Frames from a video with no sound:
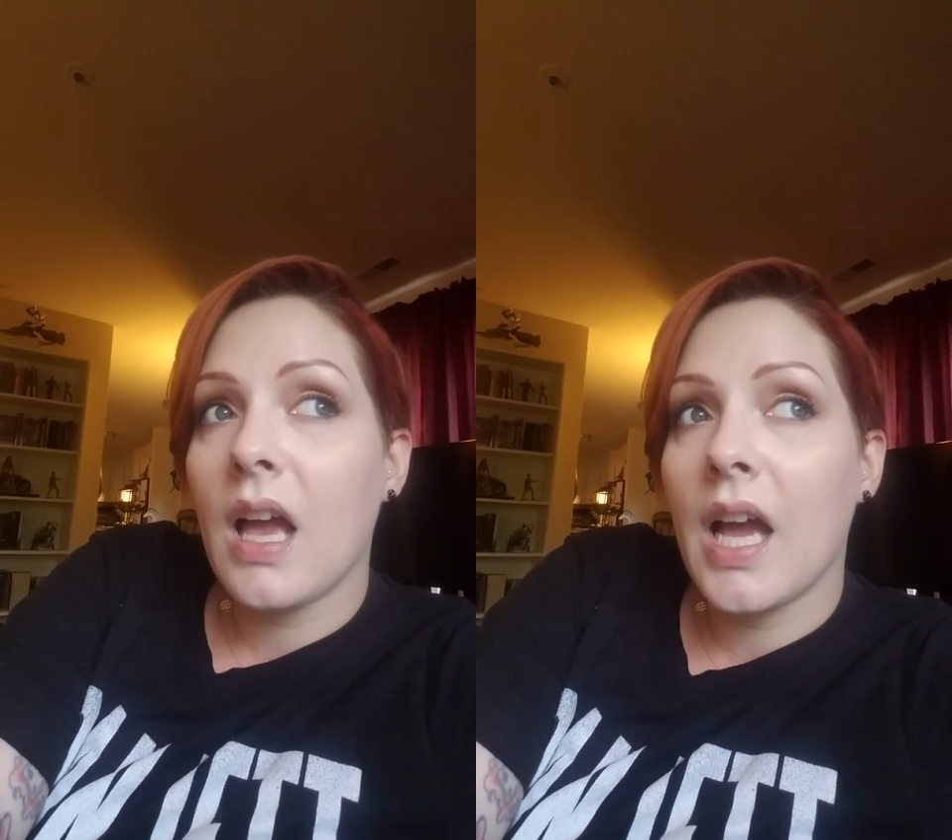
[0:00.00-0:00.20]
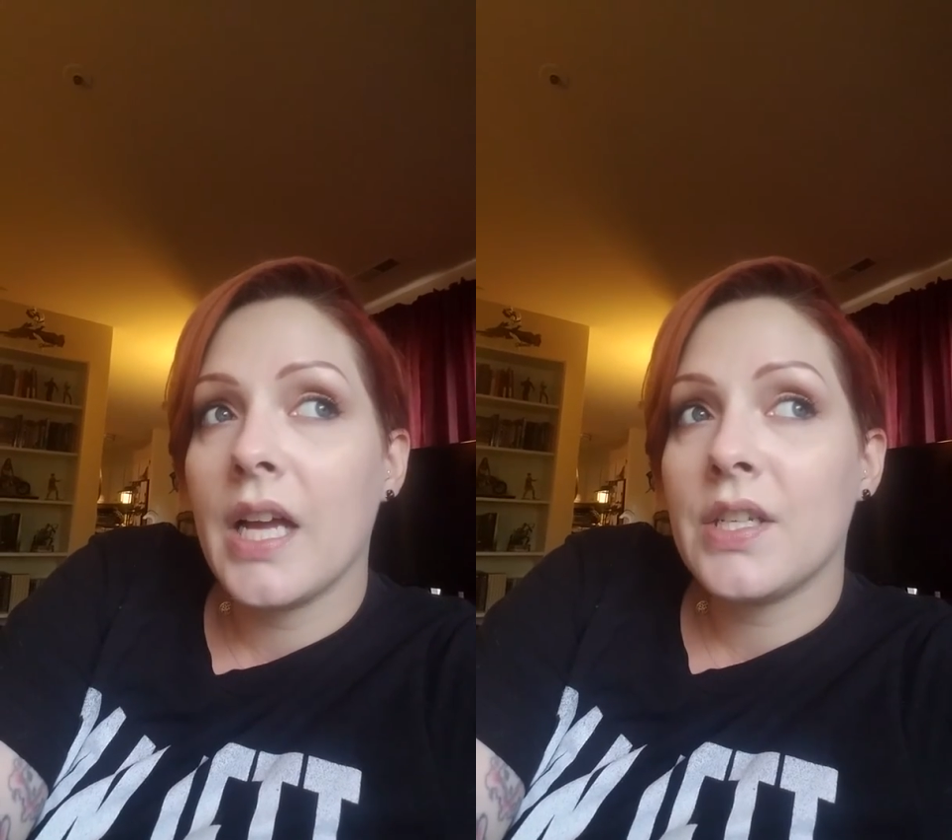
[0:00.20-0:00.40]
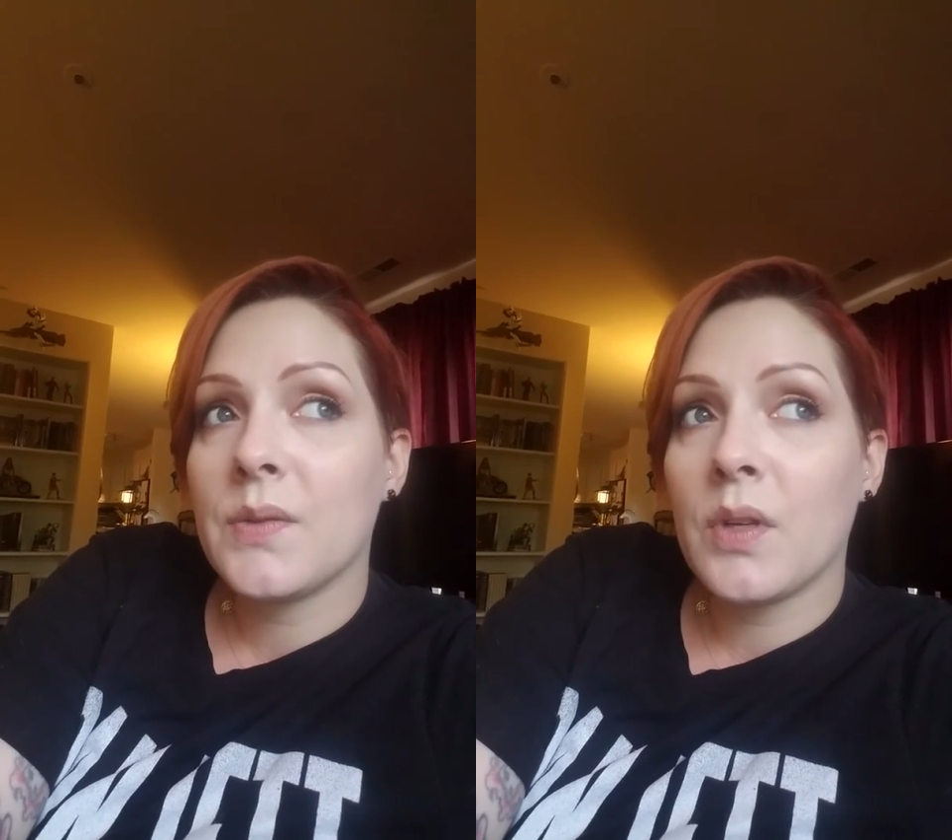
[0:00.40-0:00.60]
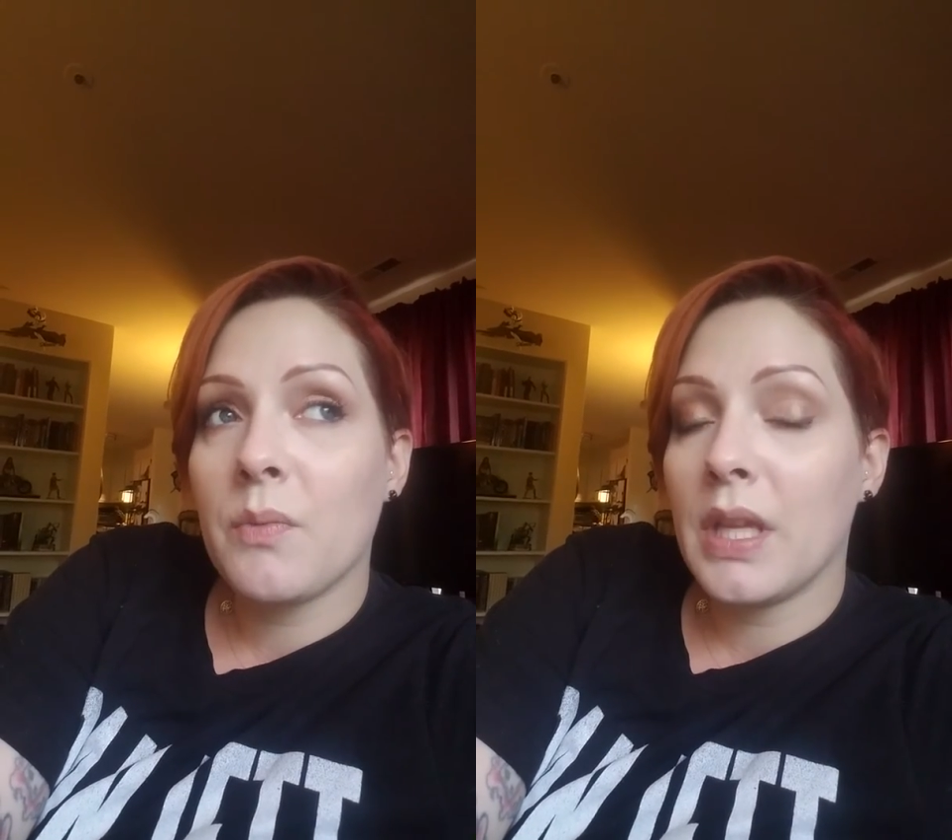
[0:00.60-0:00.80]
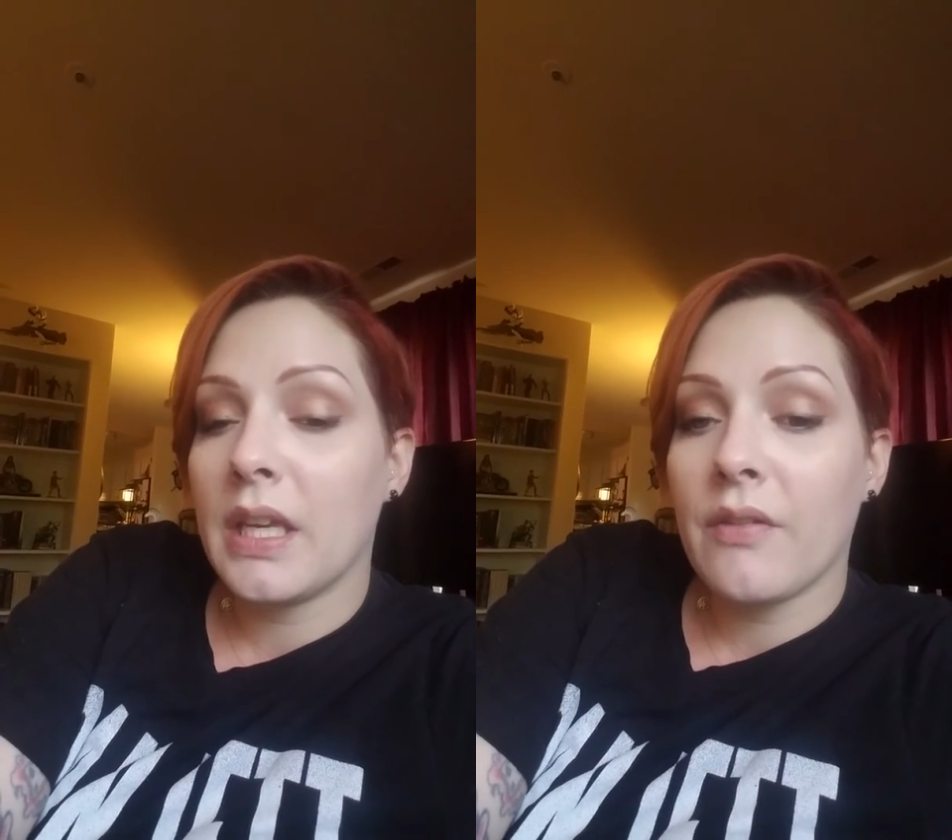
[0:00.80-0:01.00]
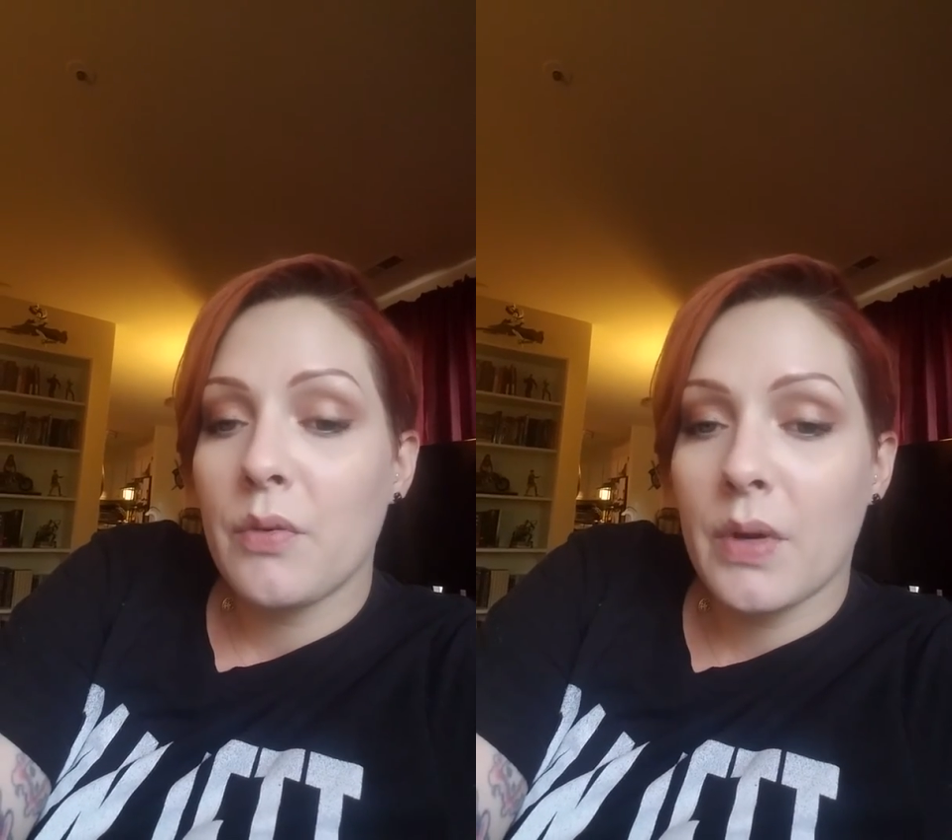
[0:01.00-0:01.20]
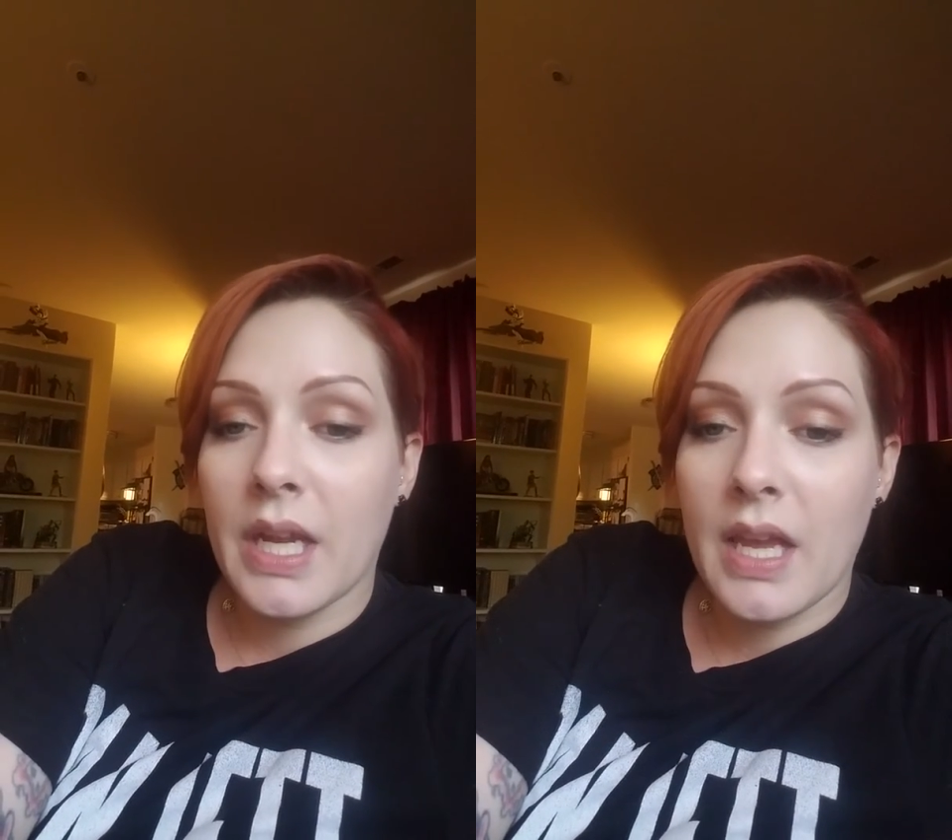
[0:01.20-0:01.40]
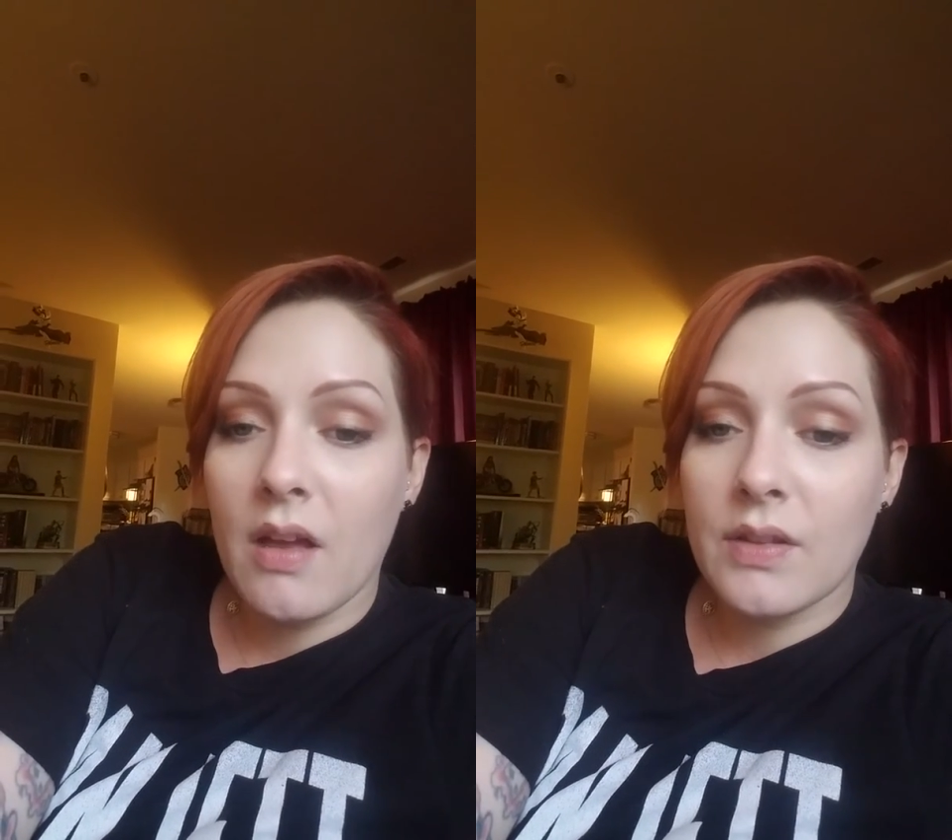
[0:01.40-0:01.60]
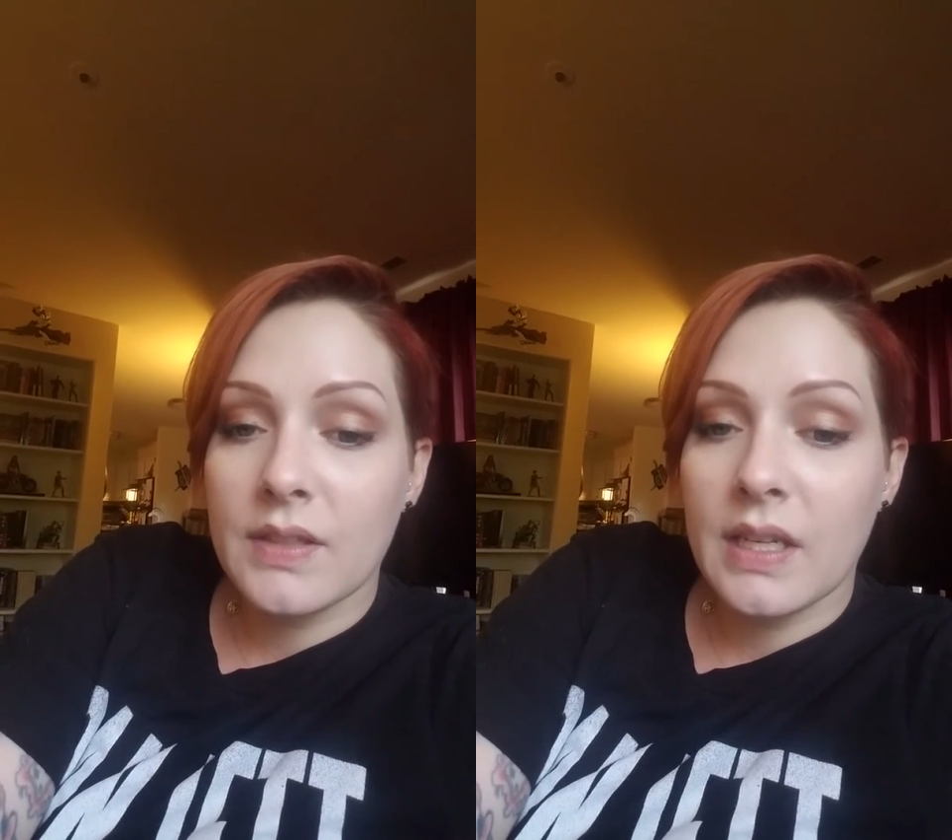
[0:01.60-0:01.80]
I just want to be like everybody else,